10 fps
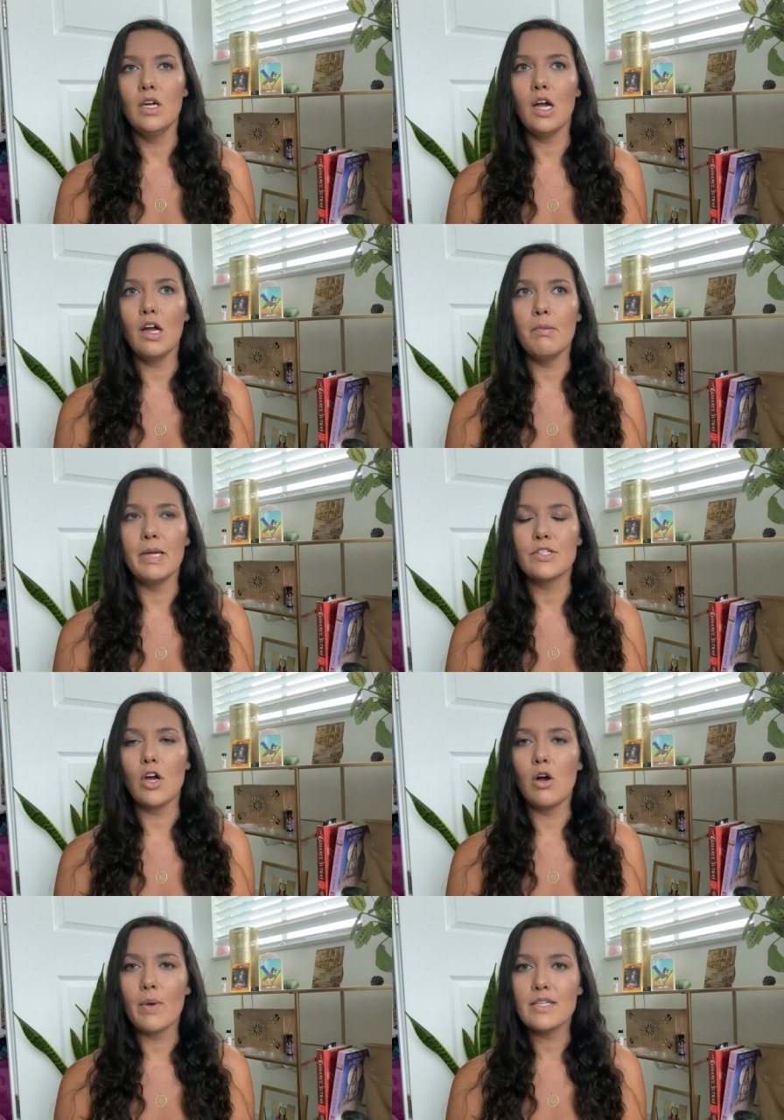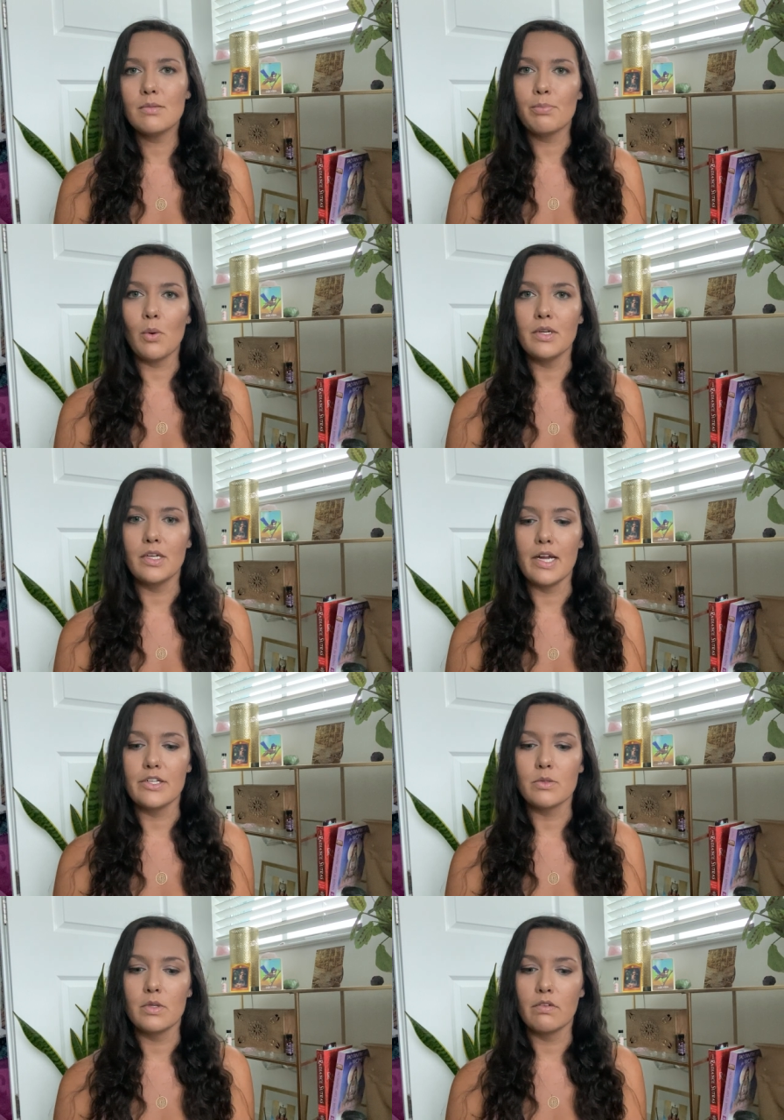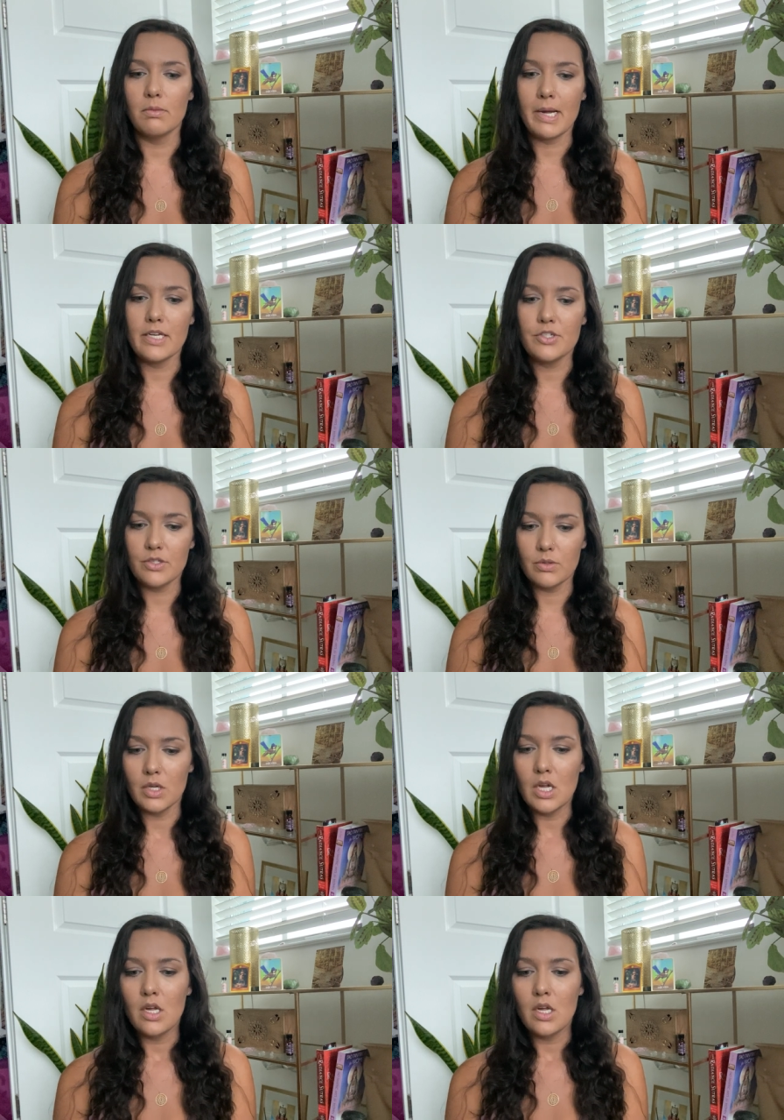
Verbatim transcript: um, it's always important i just want to remind you